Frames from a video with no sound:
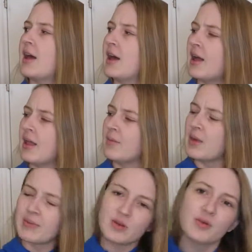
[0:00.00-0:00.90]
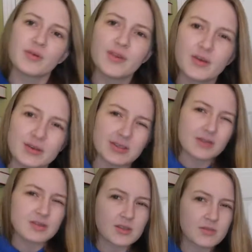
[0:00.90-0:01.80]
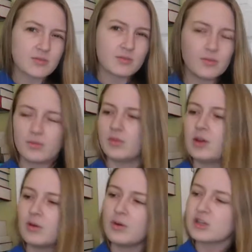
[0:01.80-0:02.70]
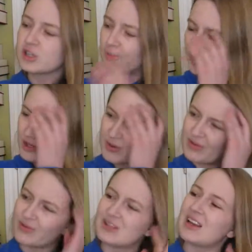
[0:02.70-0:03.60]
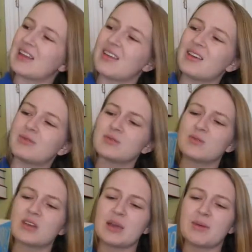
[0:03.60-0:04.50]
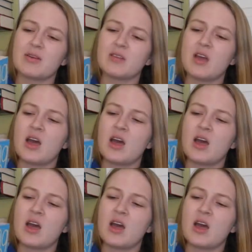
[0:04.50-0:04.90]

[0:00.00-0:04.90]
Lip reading: and maybe do a review, because I know it's a newish book, 2014 I think was when it came out.